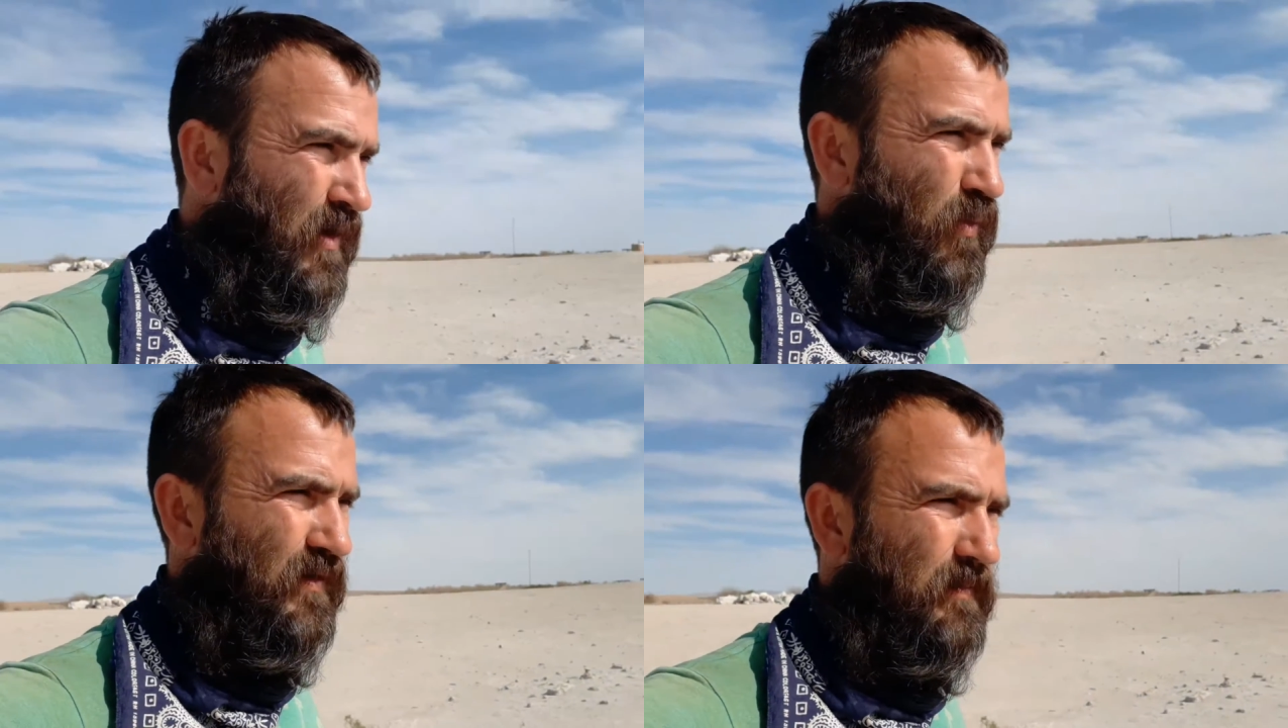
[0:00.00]

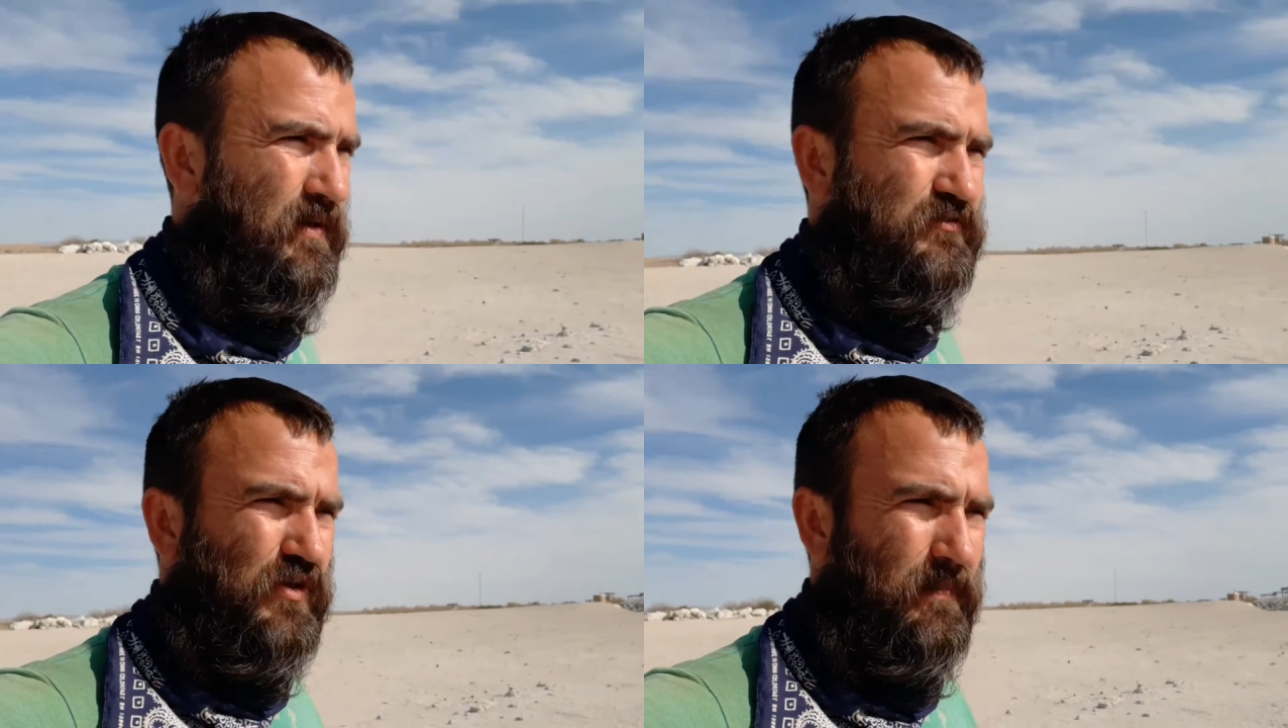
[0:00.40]
where the
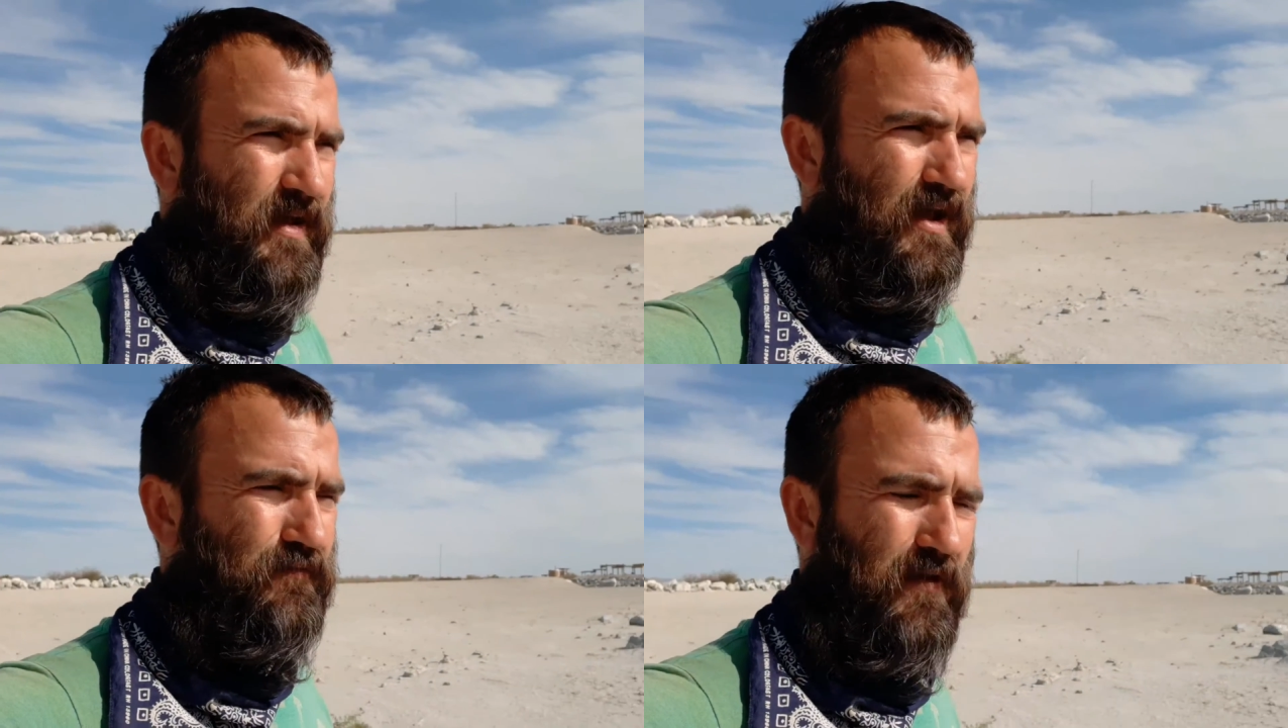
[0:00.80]
bus dropped me
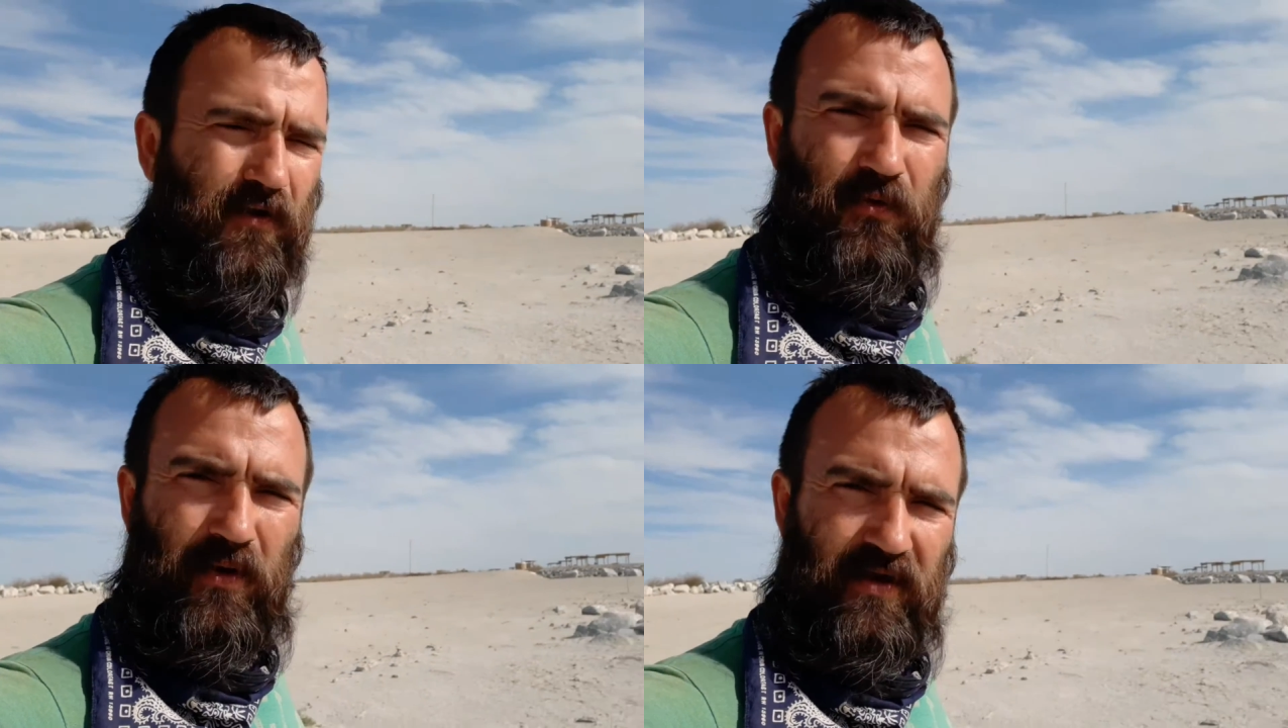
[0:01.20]
off, all
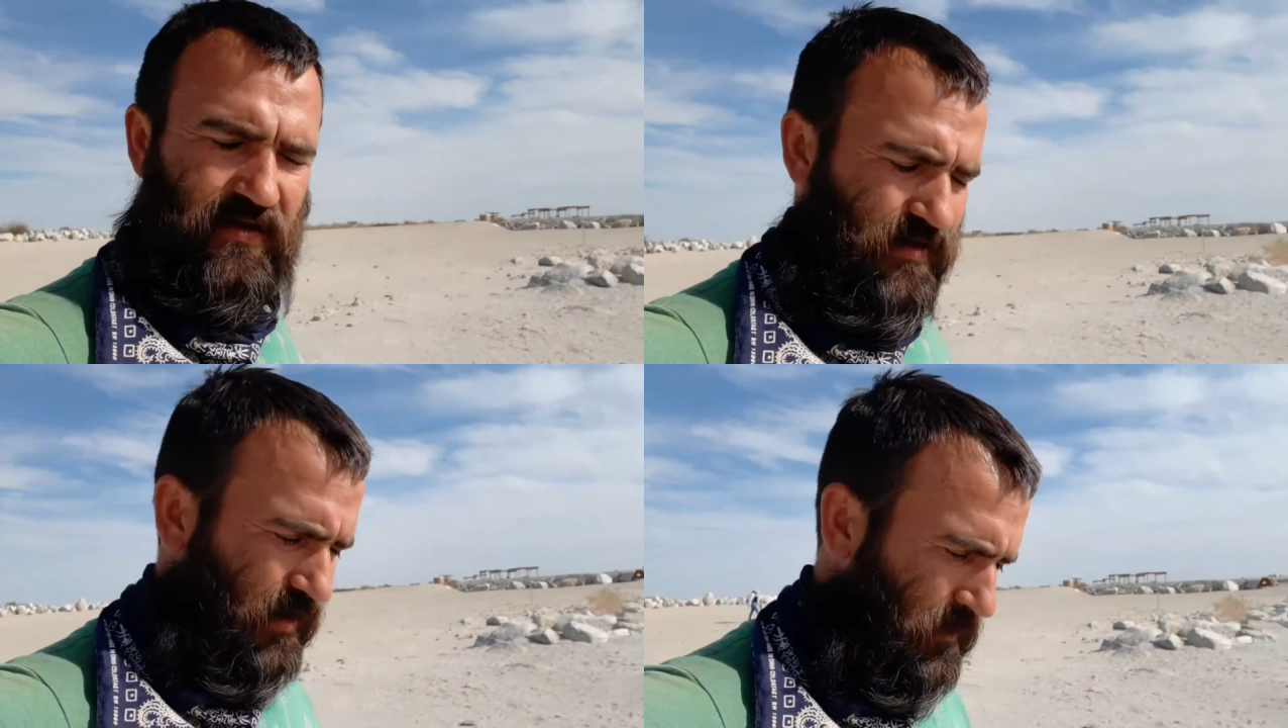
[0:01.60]
the
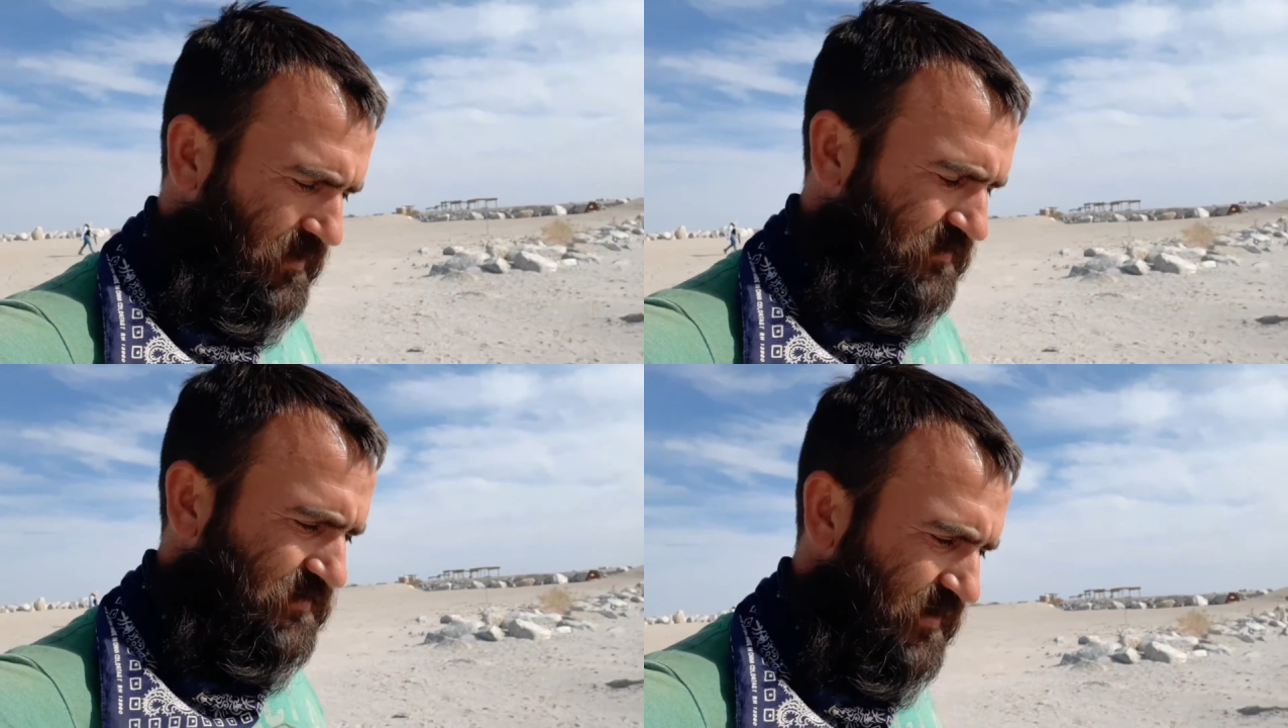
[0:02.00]
way around
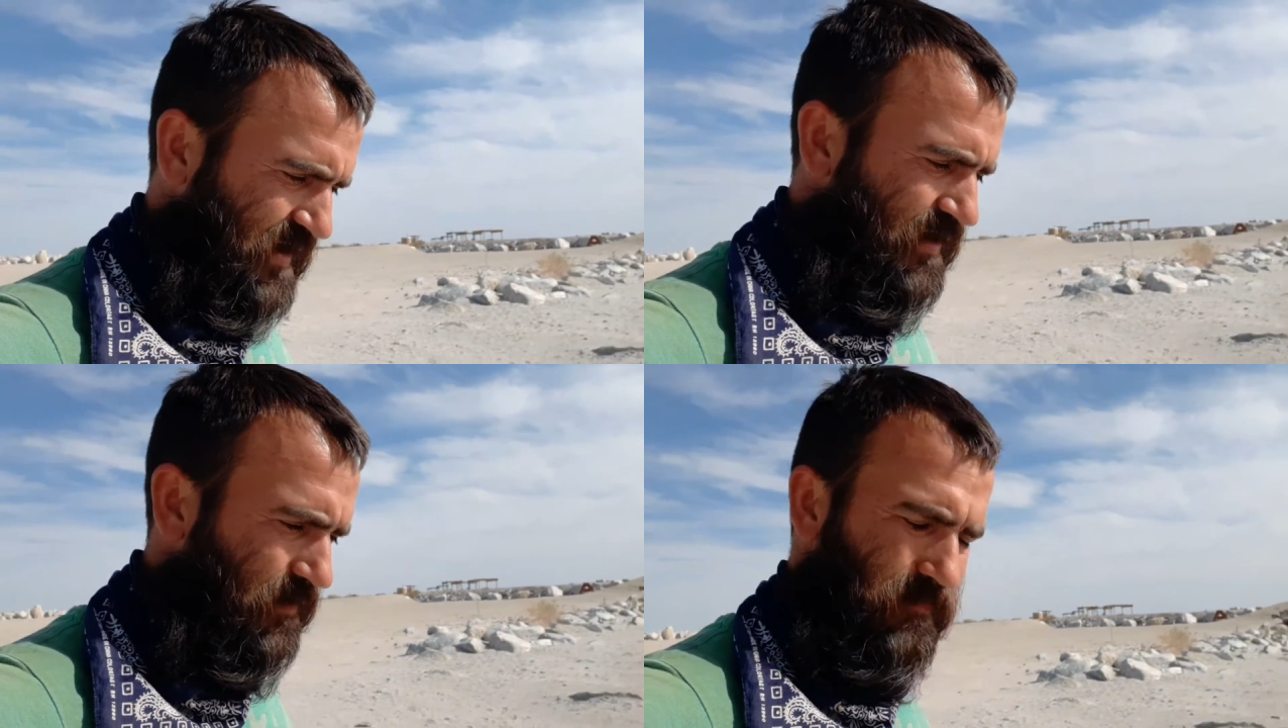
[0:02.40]
to San
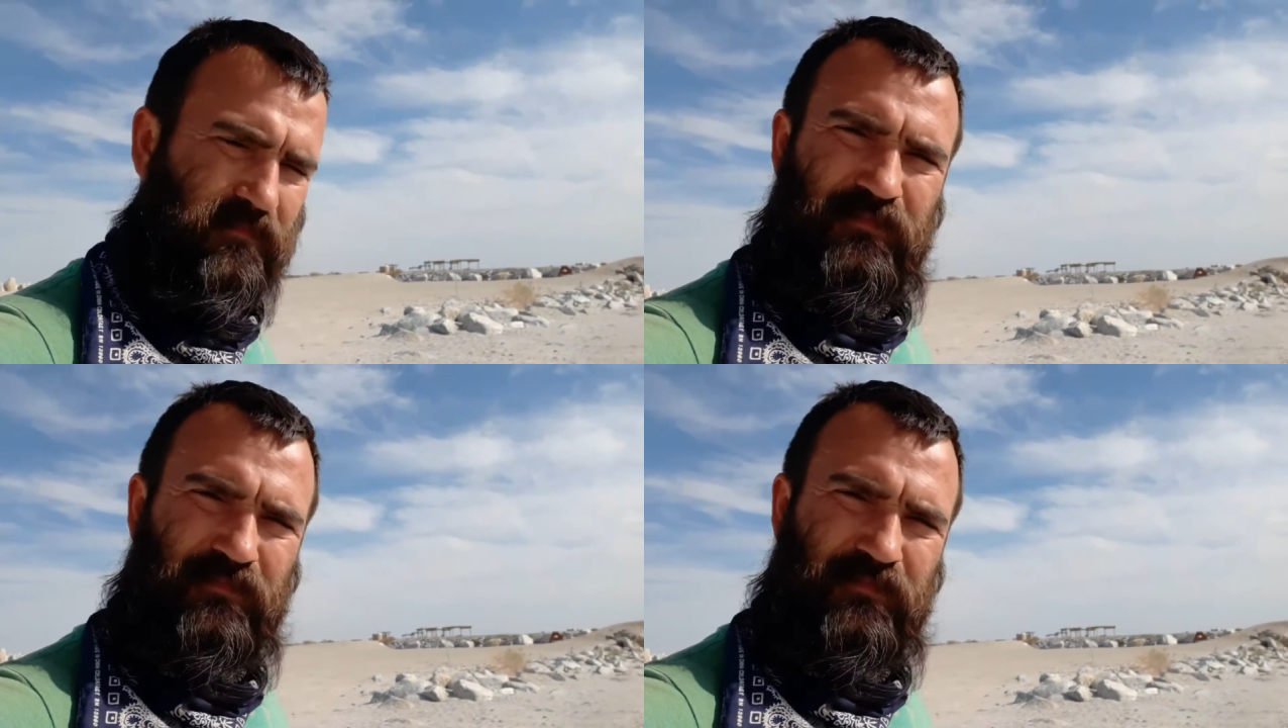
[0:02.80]
Diego.